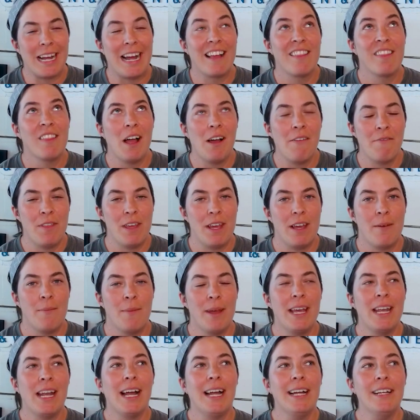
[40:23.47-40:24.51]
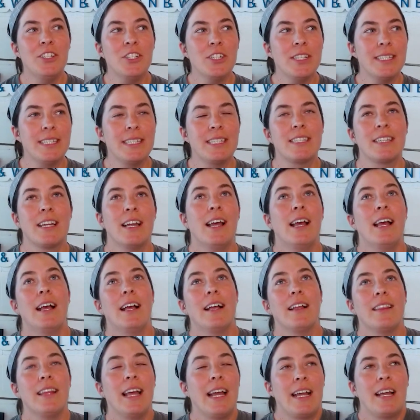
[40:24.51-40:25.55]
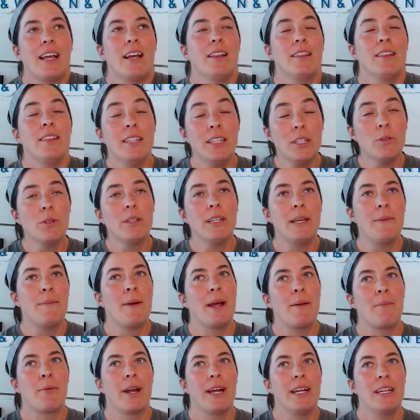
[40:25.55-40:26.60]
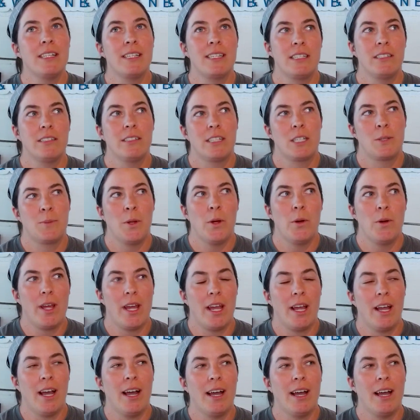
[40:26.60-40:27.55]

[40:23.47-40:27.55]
I love them. And I just like literally my brain is still exploding.